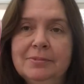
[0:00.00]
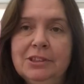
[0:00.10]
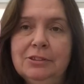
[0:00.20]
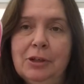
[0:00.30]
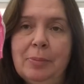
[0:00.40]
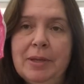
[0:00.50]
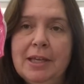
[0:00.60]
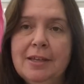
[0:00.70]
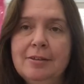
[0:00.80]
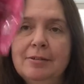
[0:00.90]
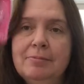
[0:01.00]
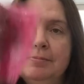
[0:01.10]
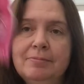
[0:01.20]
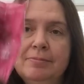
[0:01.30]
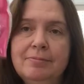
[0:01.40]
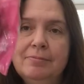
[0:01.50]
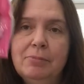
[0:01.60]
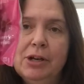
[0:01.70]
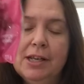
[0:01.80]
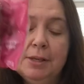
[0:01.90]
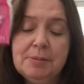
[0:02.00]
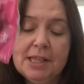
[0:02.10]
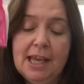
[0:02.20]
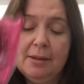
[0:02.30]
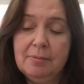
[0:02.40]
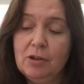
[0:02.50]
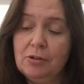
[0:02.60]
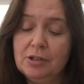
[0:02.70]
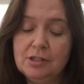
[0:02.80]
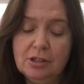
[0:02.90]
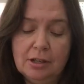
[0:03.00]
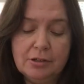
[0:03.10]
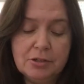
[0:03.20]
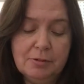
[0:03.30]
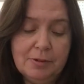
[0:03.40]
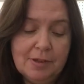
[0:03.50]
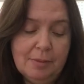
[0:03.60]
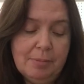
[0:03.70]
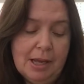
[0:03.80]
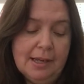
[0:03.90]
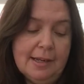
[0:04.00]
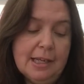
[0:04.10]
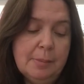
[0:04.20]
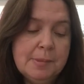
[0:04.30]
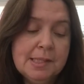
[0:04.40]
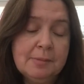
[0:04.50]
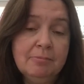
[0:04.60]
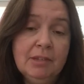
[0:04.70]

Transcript: You know me, more nibs. Can't go to Dollar Tree without buying nibs.